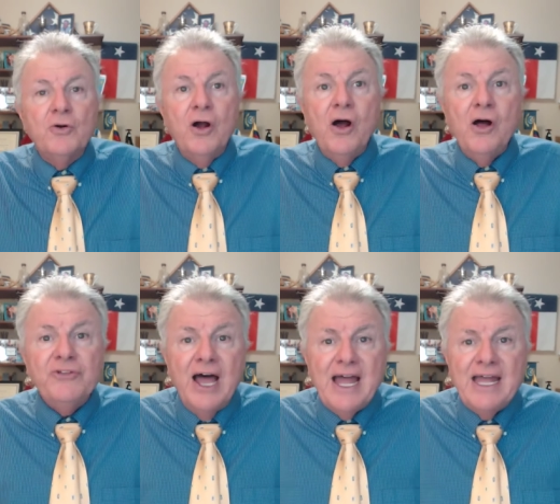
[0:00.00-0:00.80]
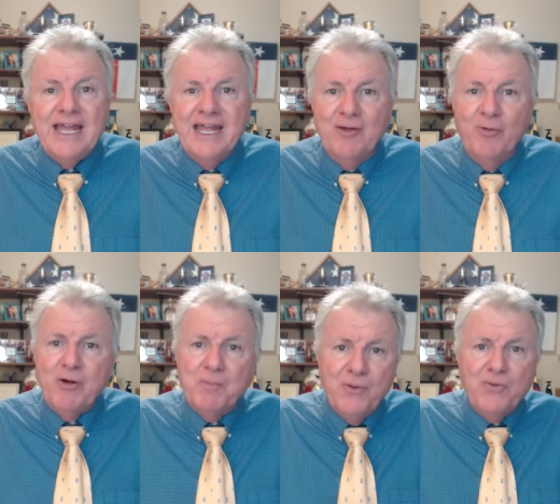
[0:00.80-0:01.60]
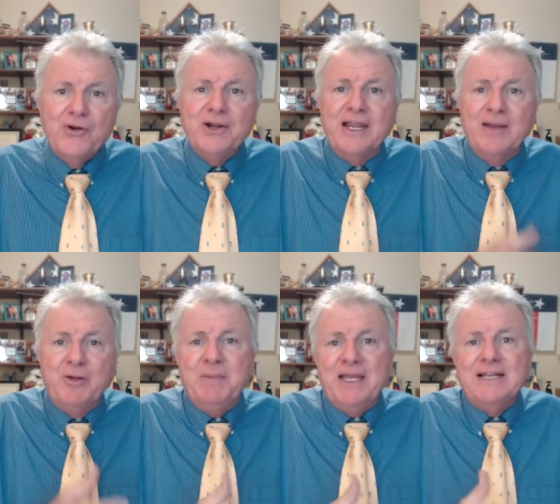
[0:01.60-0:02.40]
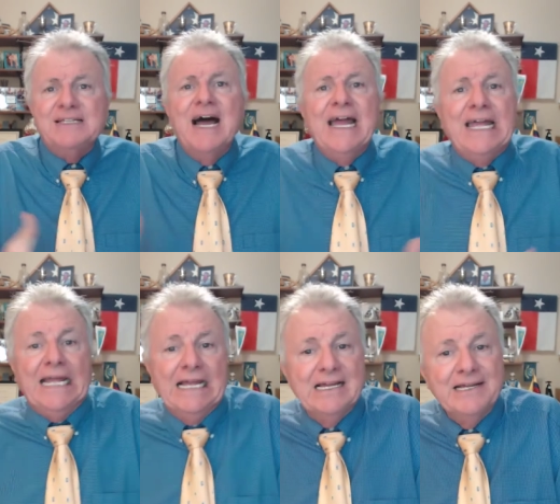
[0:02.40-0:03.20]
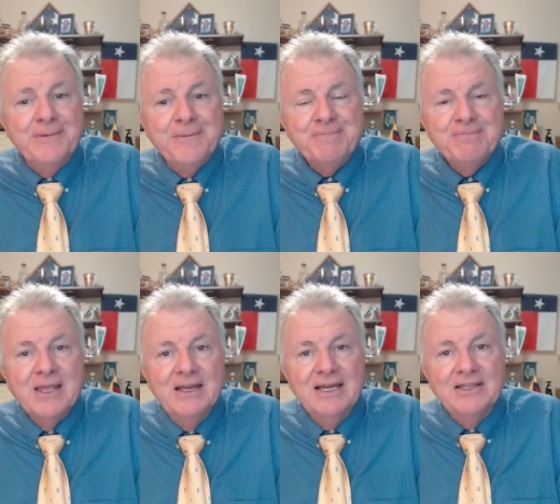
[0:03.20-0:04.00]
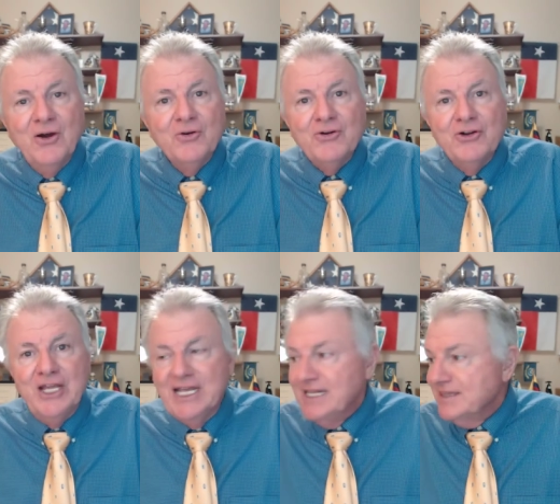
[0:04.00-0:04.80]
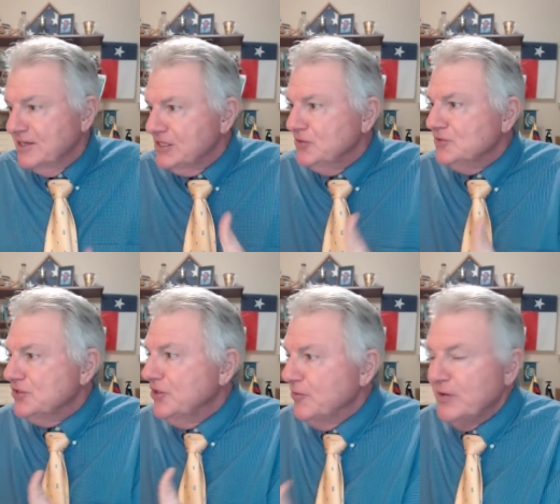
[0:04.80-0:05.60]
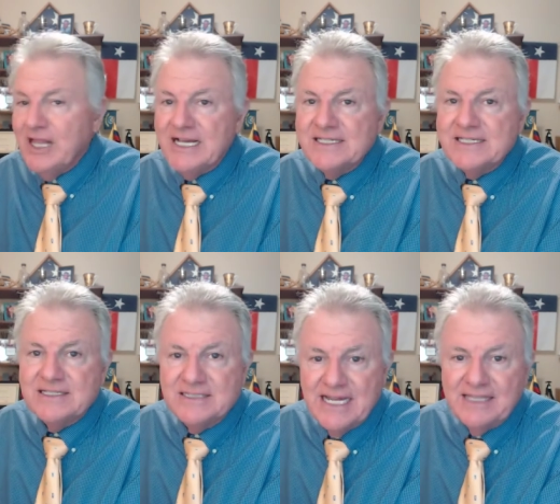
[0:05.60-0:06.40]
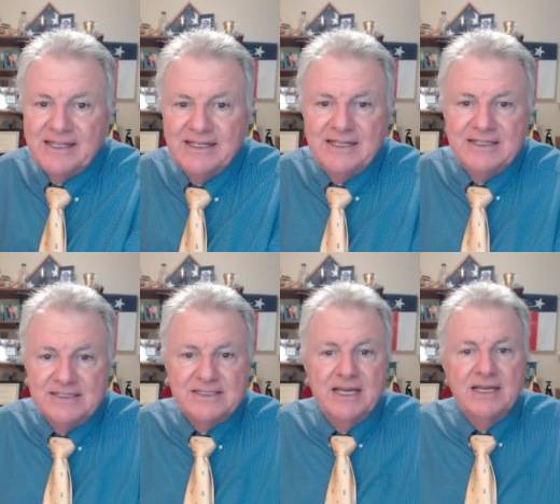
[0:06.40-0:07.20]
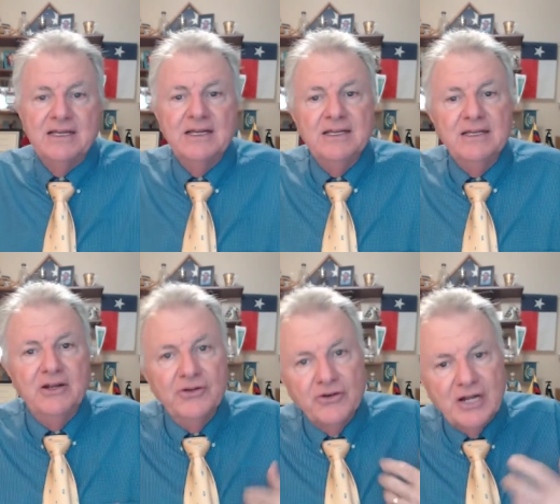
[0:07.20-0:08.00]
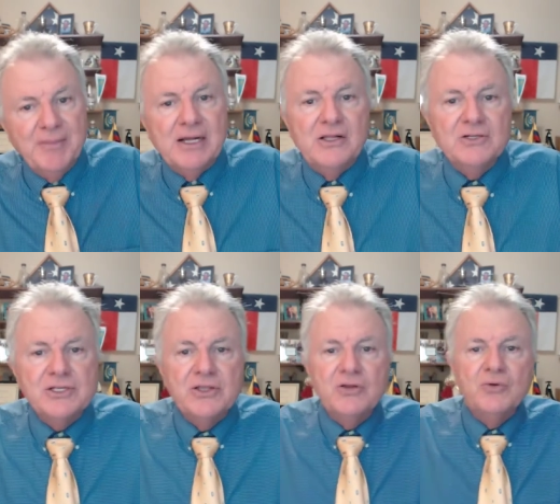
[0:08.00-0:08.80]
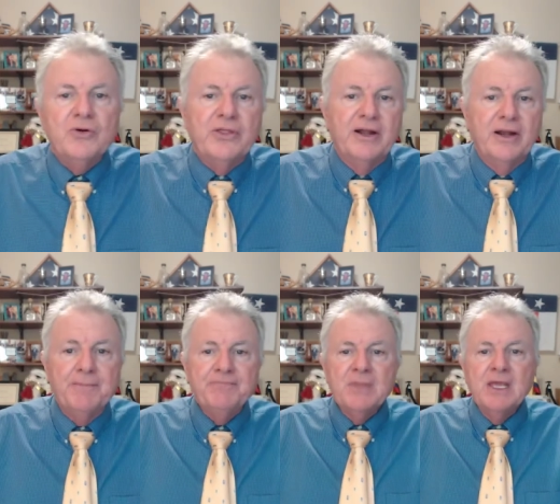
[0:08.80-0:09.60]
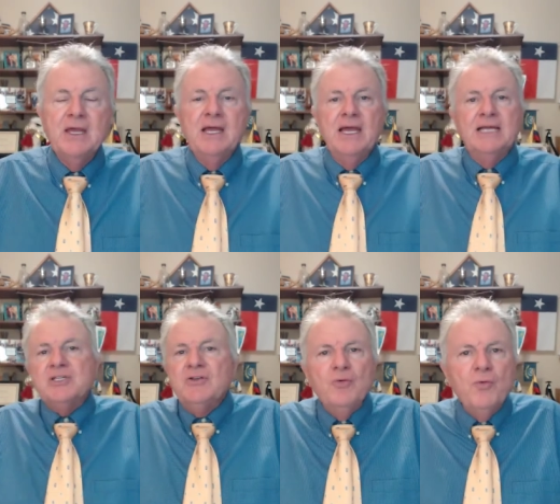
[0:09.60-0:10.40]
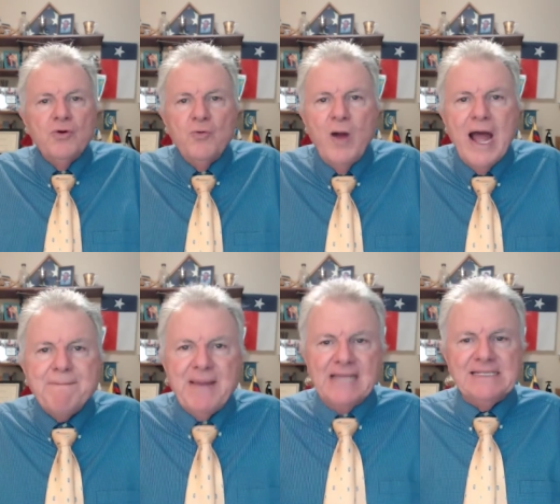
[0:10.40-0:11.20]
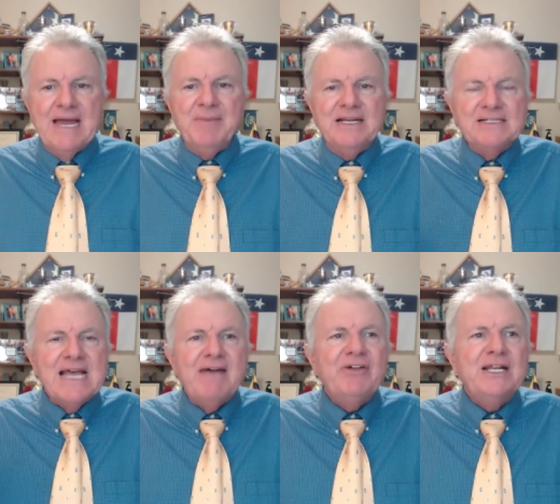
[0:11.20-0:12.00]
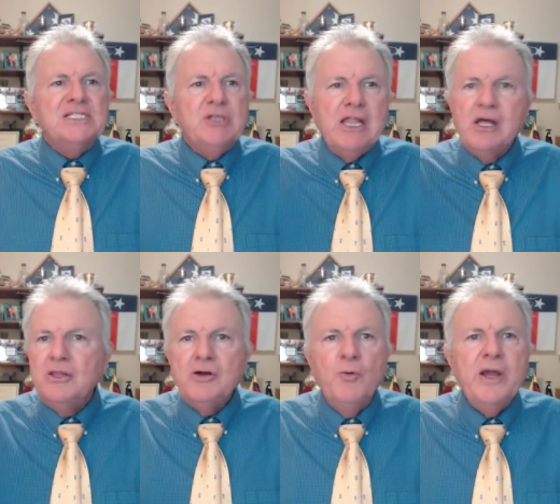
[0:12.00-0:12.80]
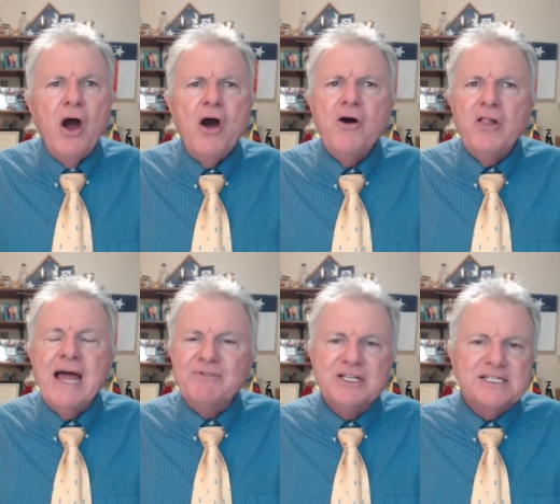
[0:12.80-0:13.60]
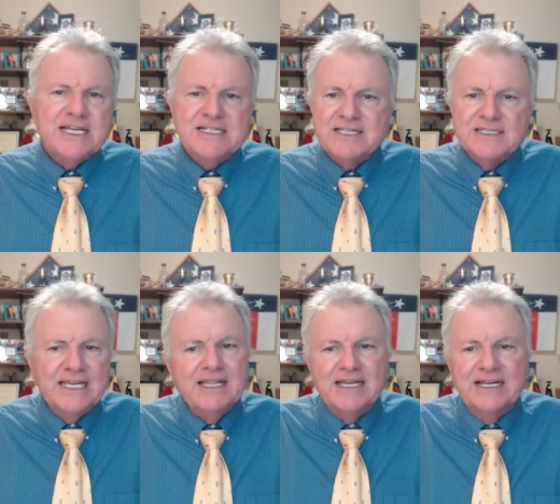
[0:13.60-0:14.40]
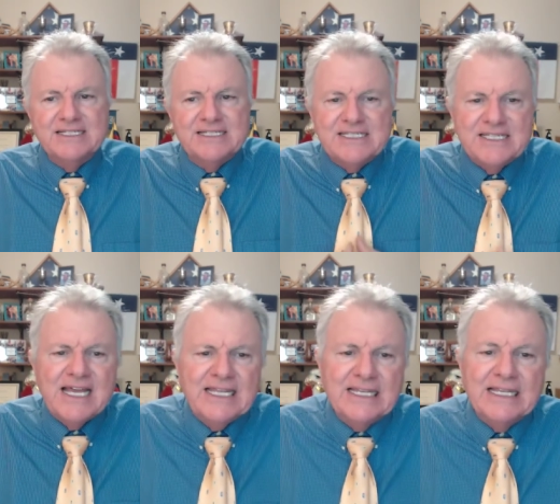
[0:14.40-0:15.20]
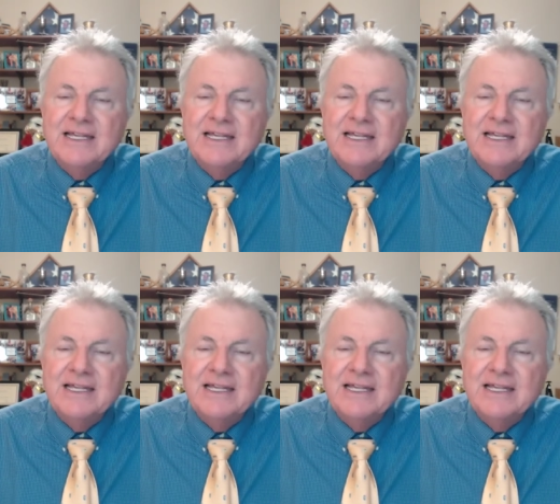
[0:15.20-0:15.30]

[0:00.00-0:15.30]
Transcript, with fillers: We're all dying. We are born and we begin dying. And the older you get, the closer you realize death is. You know, you're coming close to the door there. And so the worldwide pandemic is evidence. Look, look, we all have a disease that's killing us. It's sin.